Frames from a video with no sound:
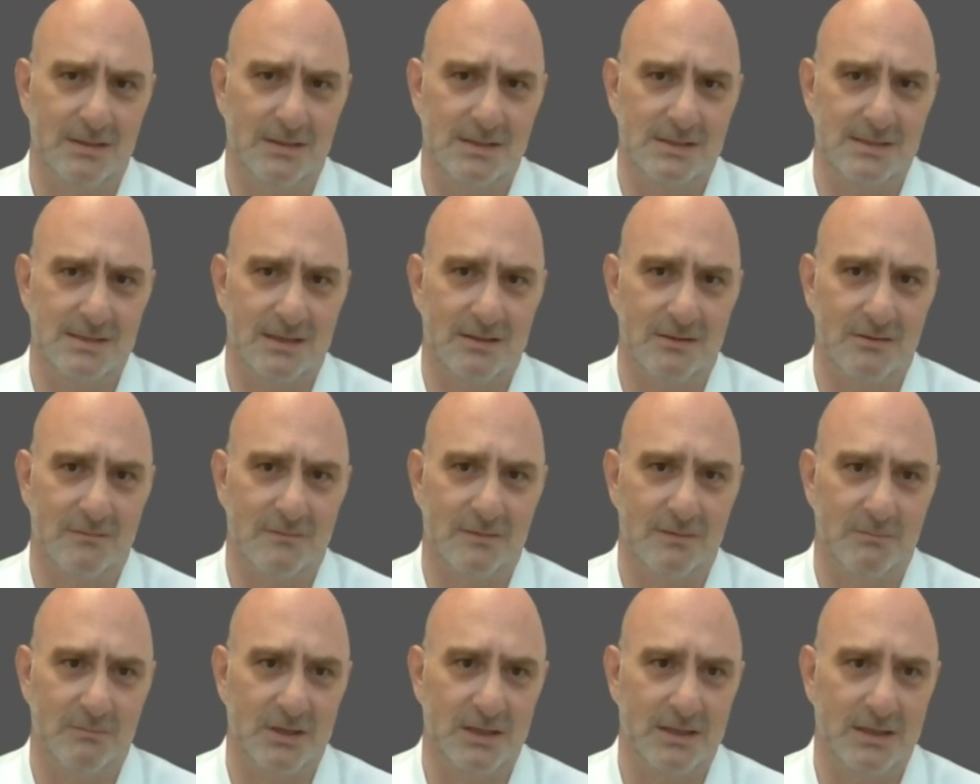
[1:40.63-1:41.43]
It's now
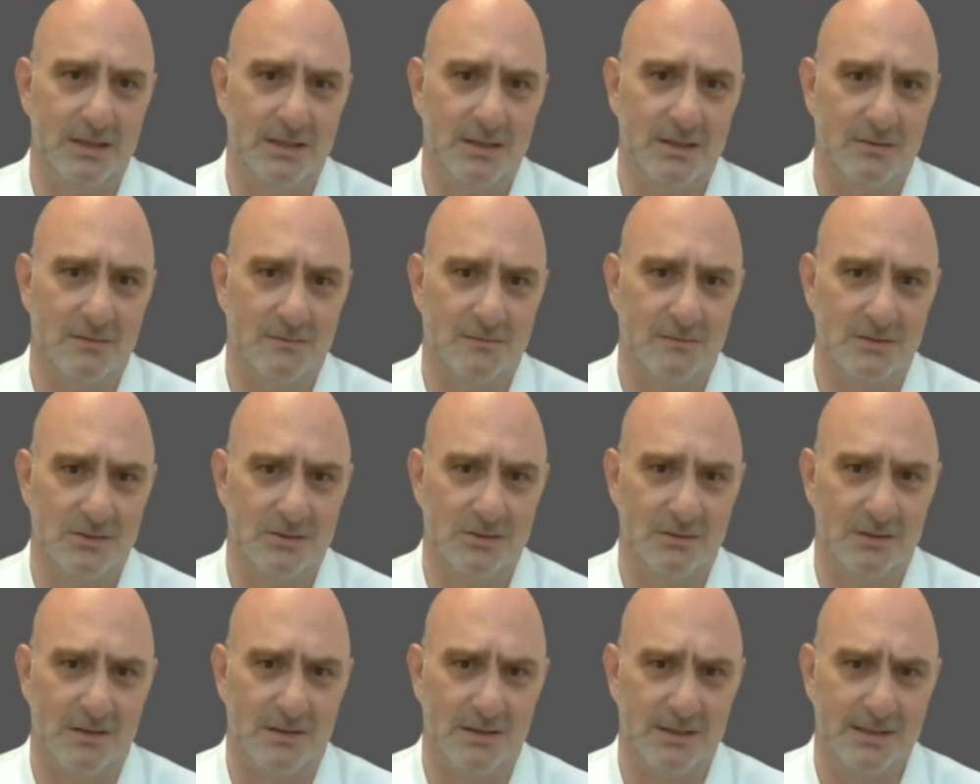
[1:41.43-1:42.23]
the beginning of
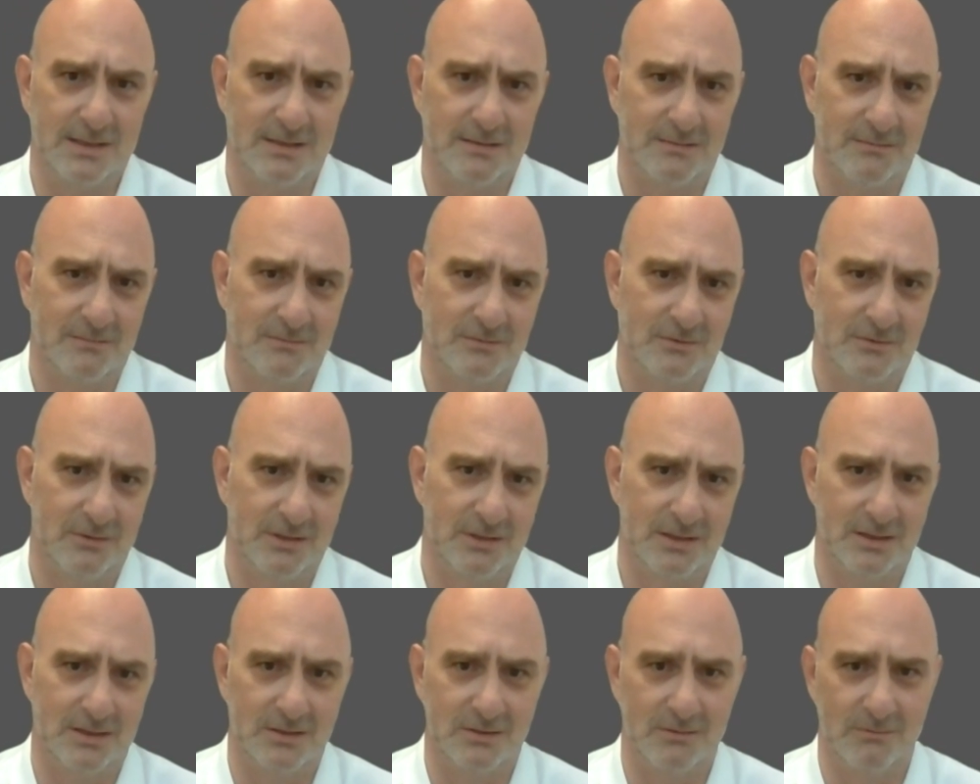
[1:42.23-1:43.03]
July
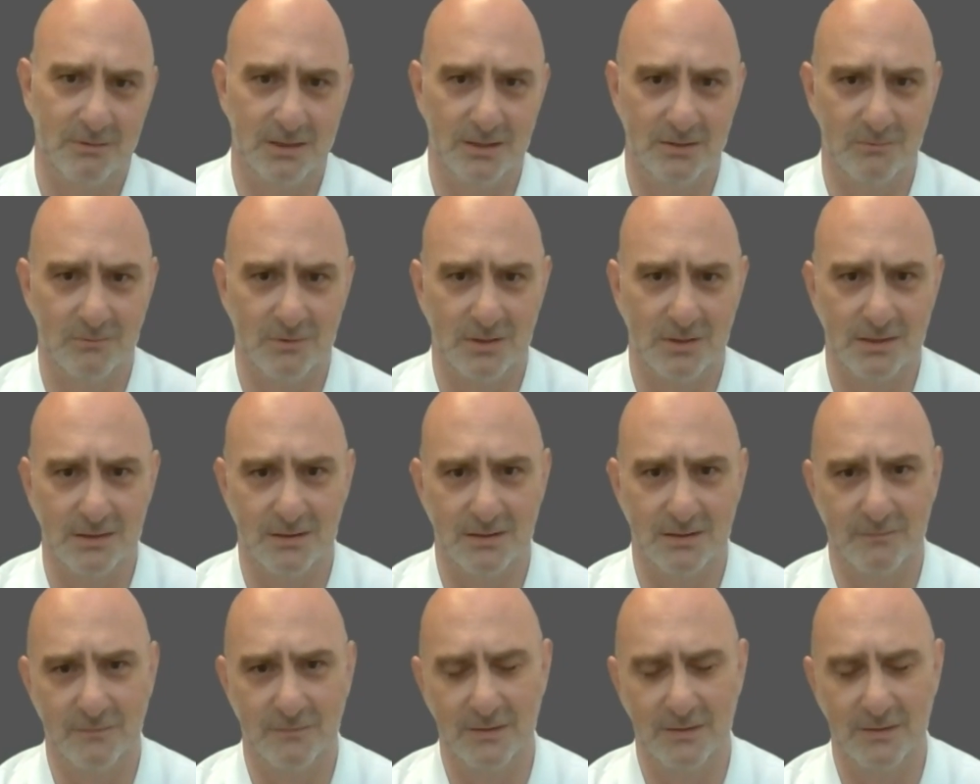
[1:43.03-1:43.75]
2021.